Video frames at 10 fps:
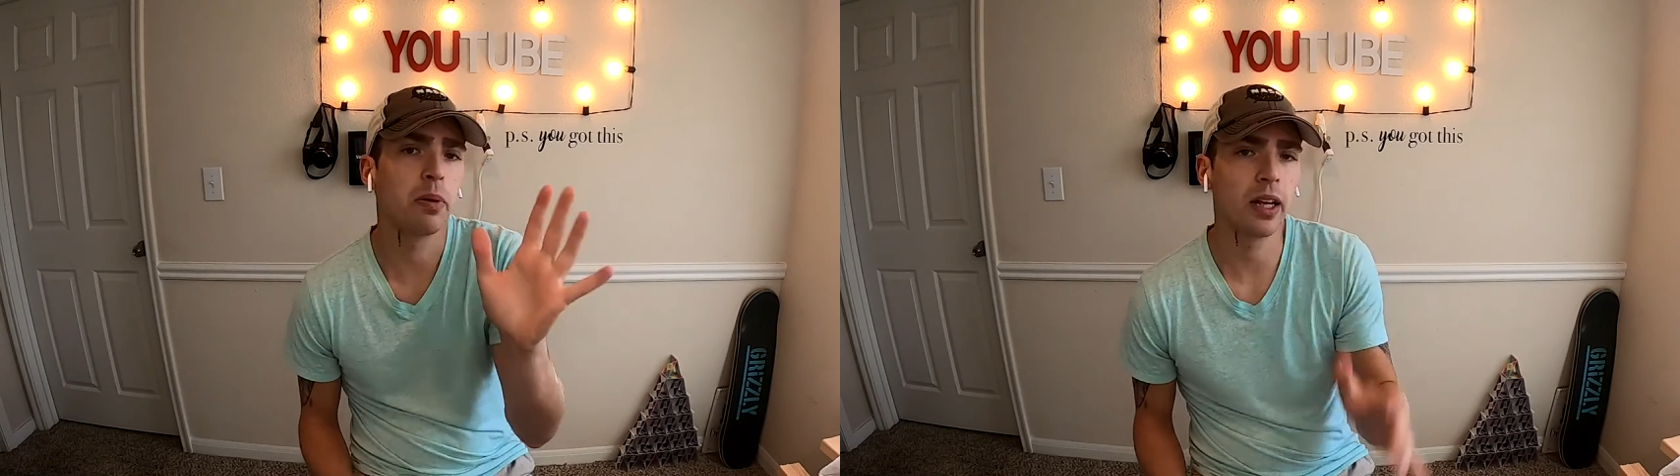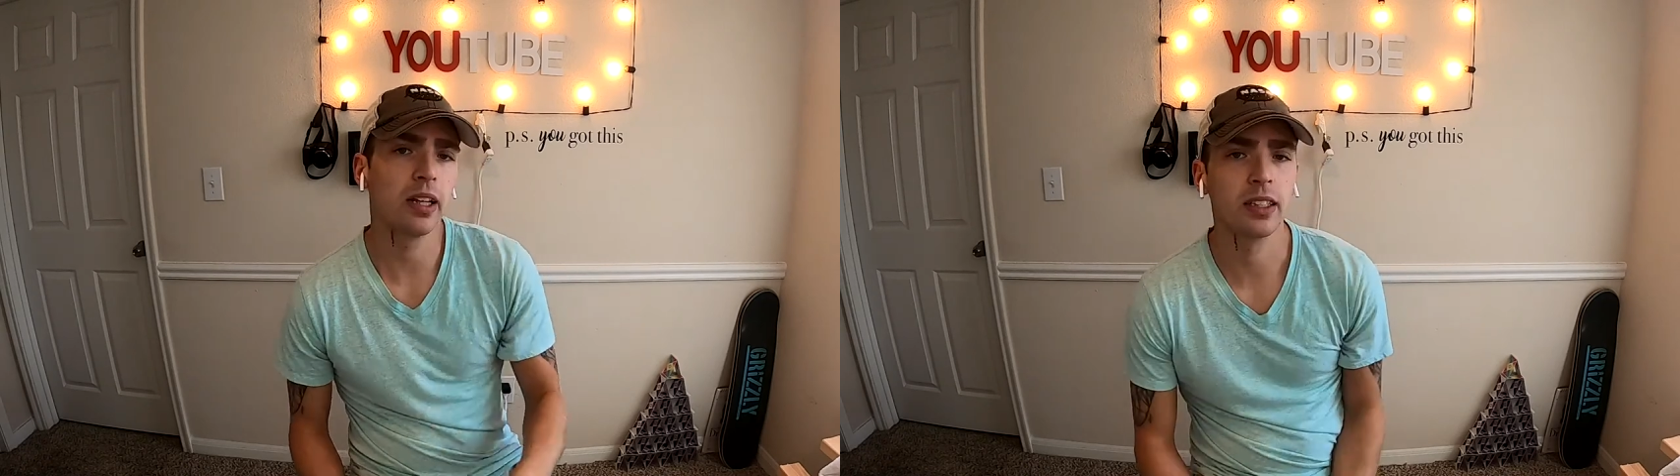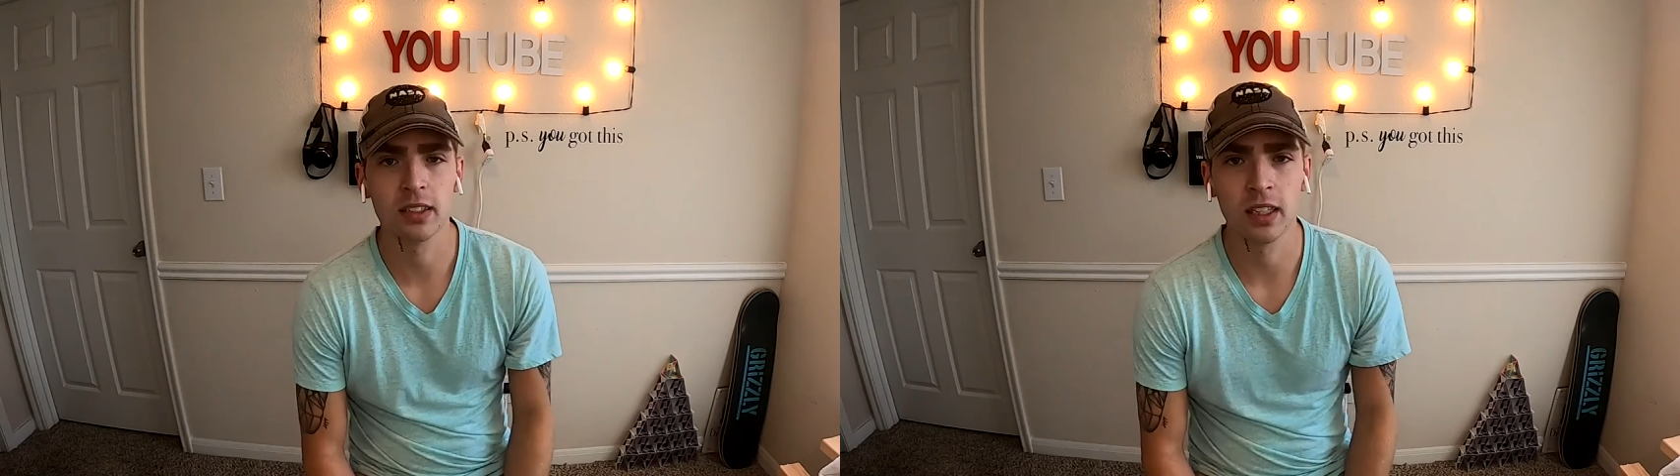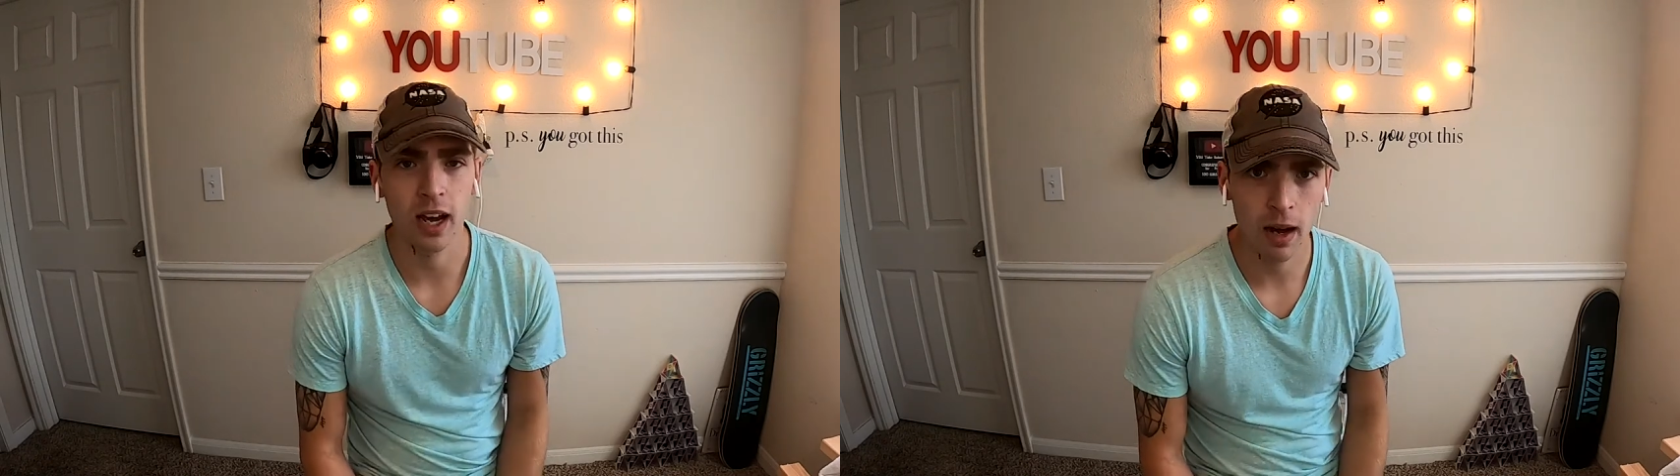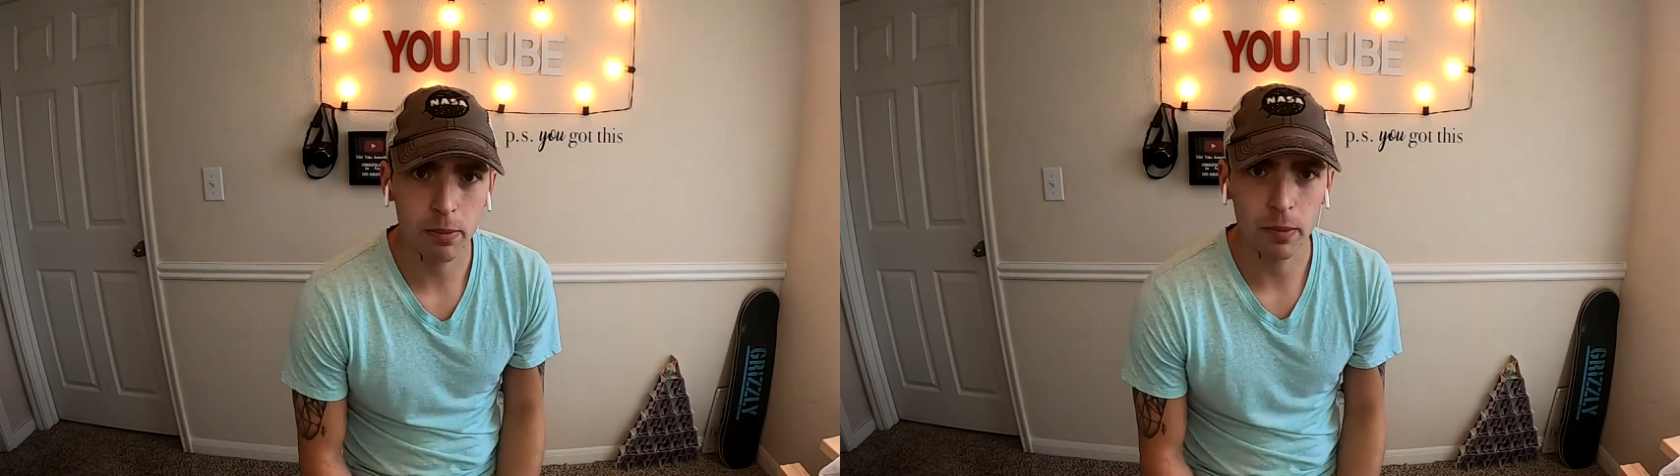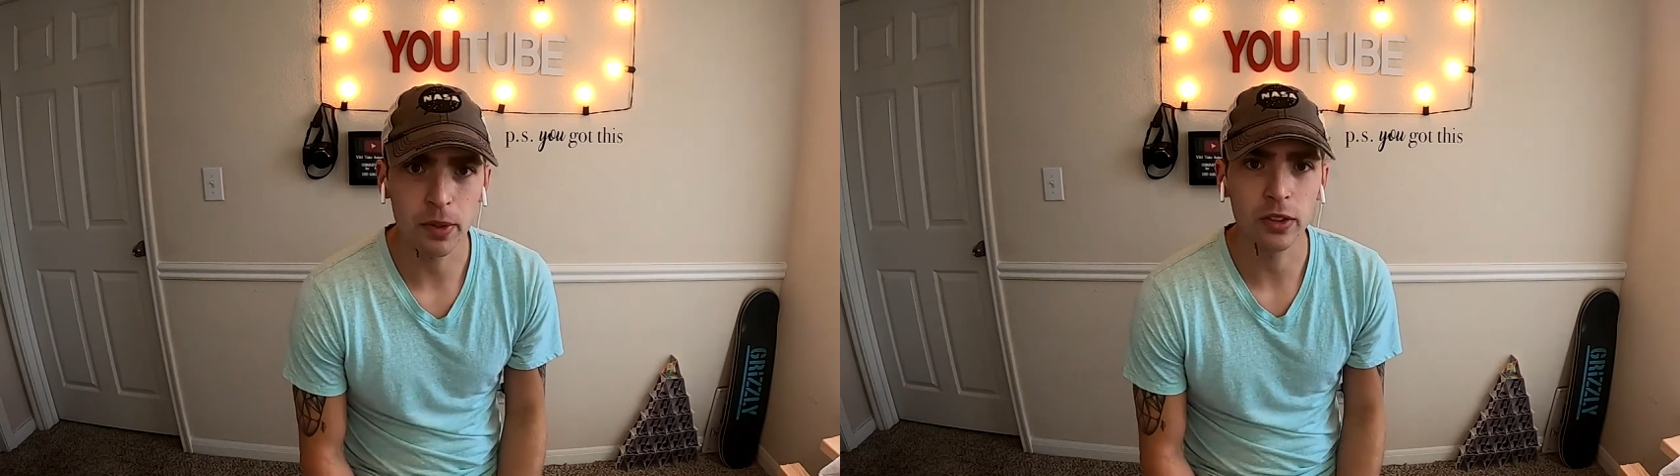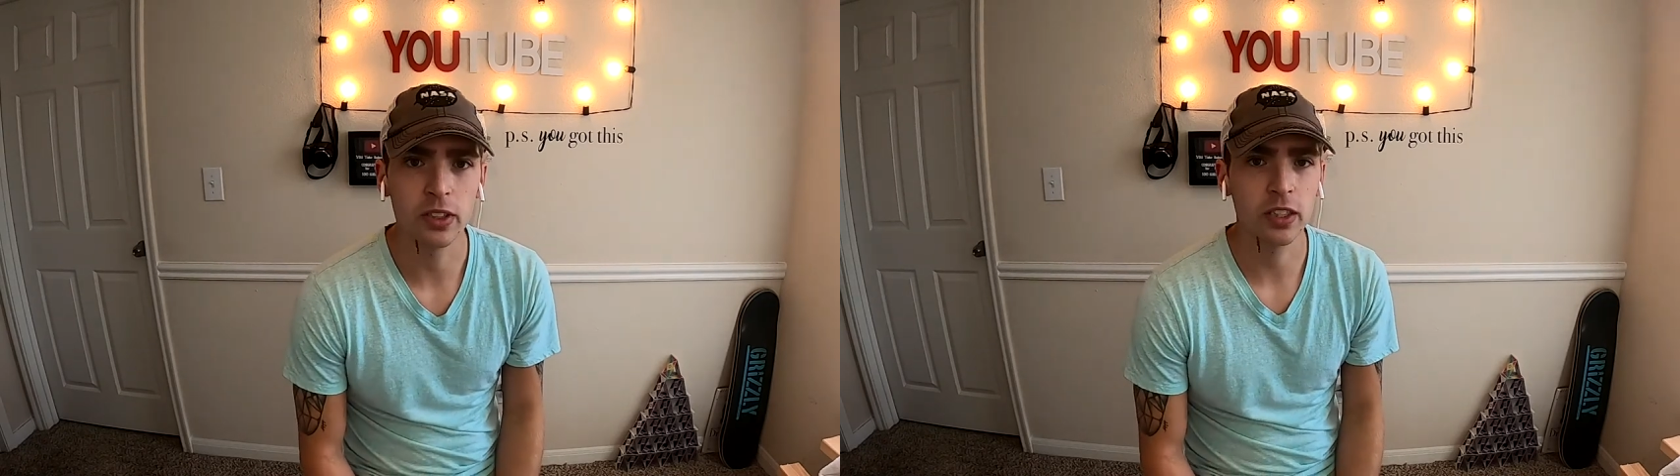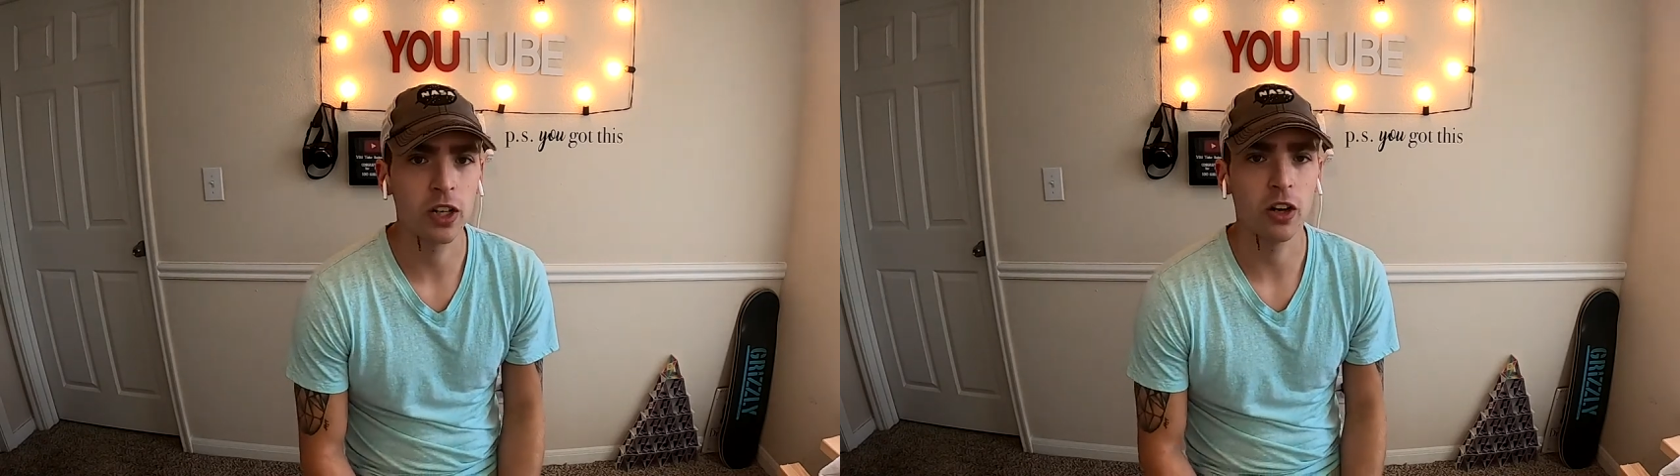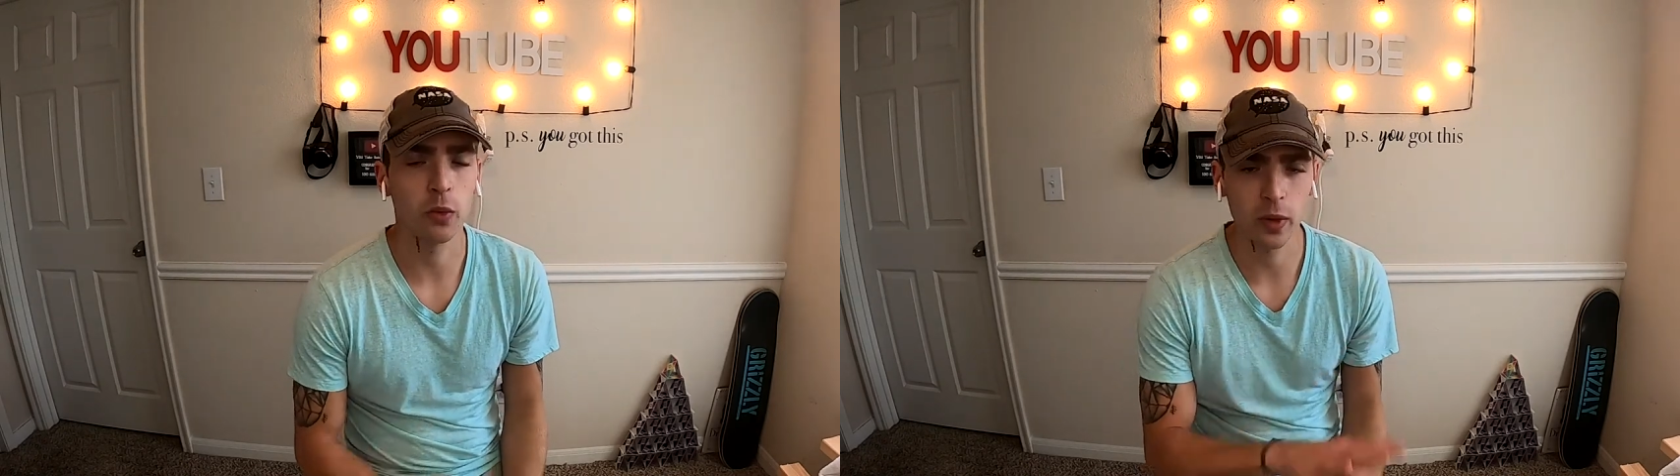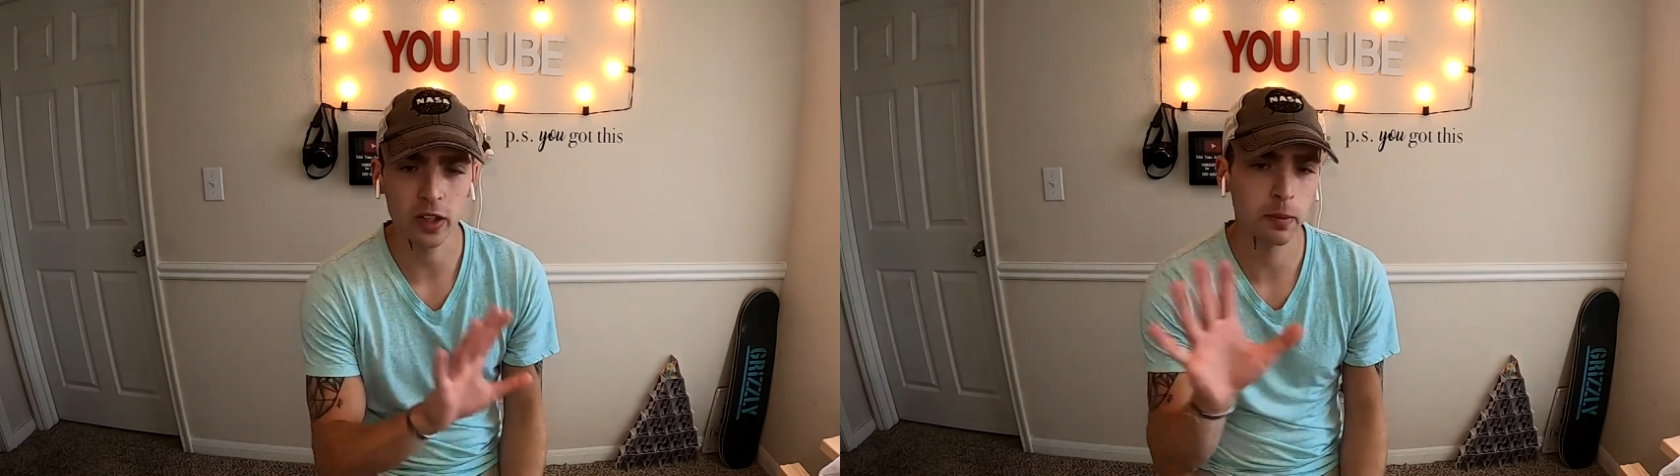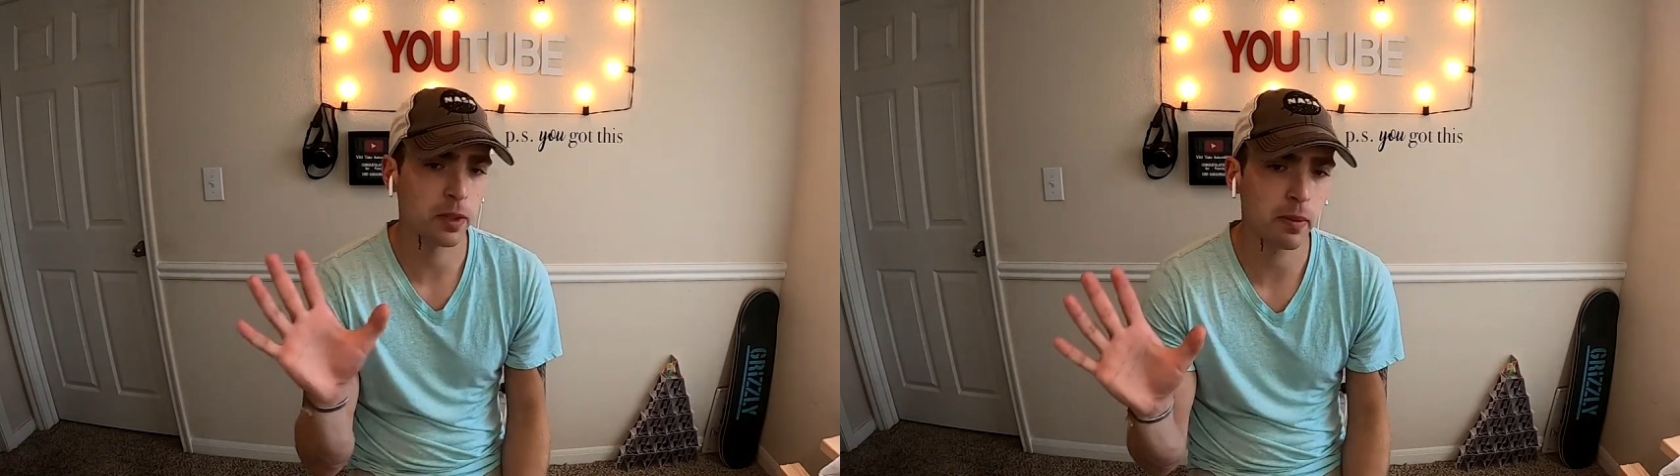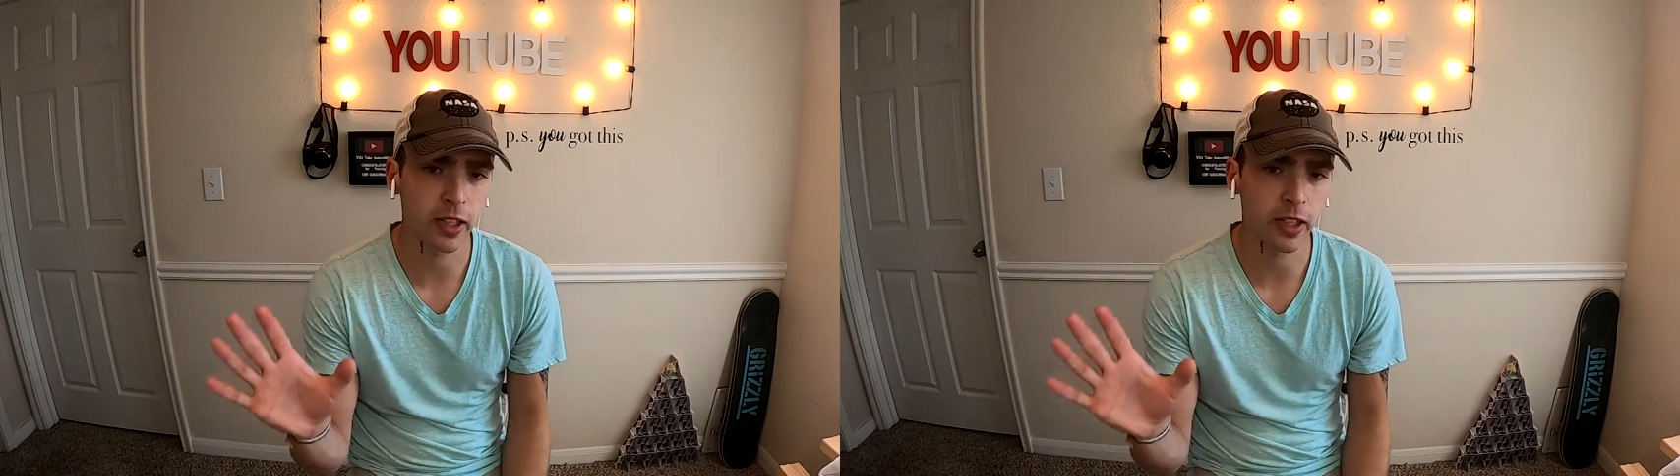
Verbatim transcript: playlist on Apple Music called Welcome to